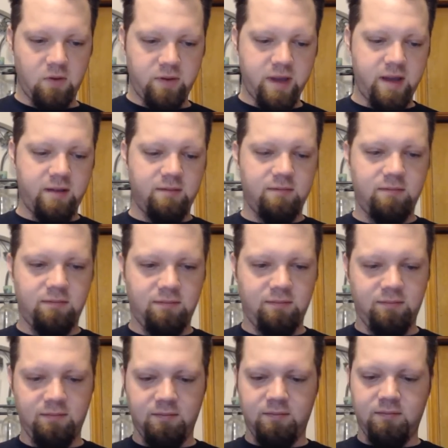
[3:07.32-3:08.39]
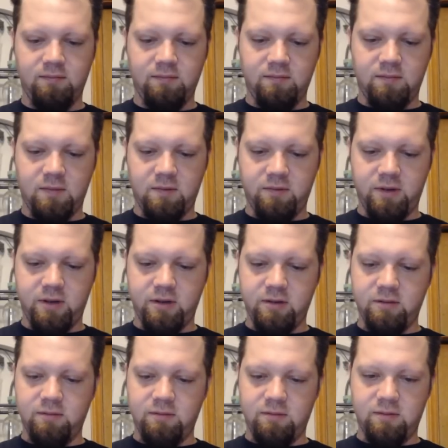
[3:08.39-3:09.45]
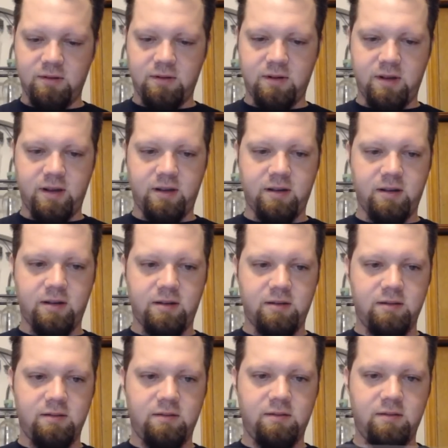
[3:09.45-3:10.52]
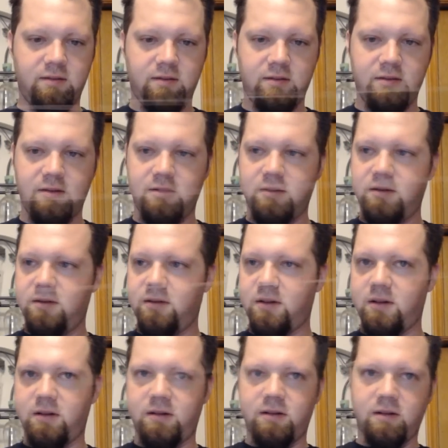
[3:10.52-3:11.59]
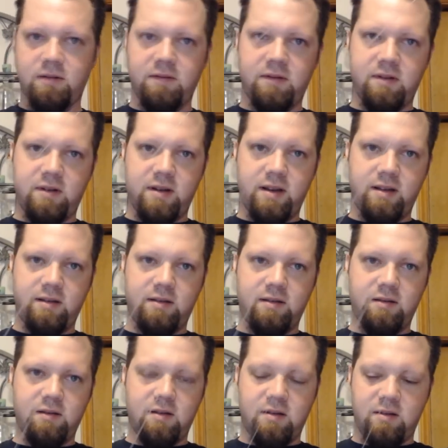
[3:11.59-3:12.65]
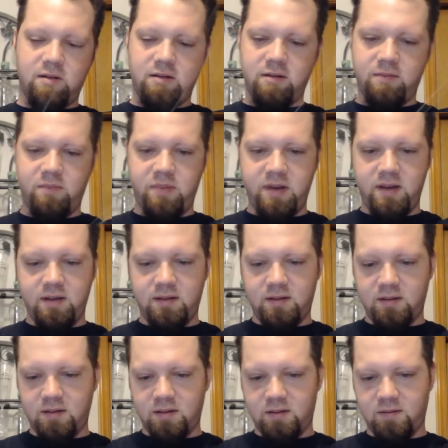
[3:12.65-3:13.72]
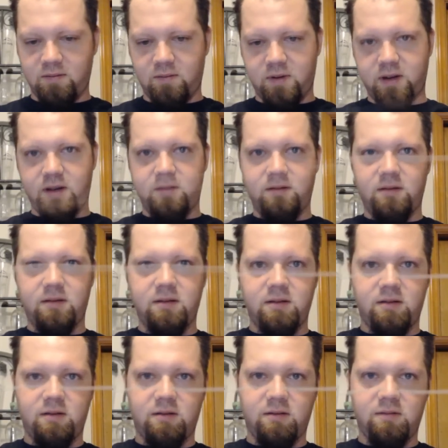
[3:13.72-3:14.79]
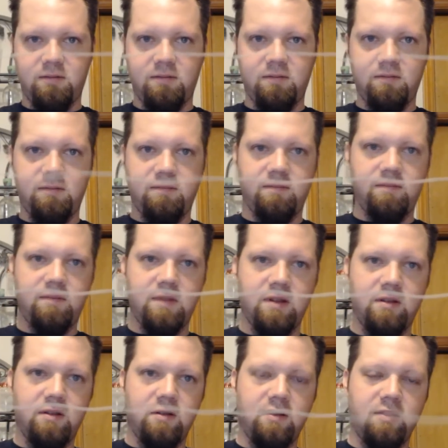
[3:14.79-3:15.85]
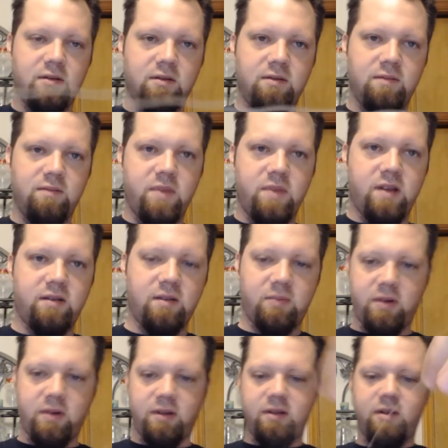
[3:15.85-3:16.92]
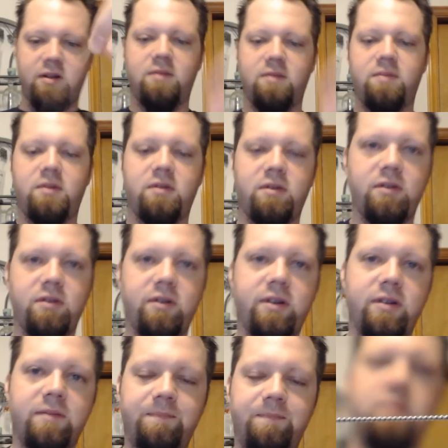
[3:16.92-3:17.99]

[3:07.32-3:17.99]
Okay, there we go. Looks like got ourselves a nice long piece of wire. I got a little mess ups right there, but I'll show you.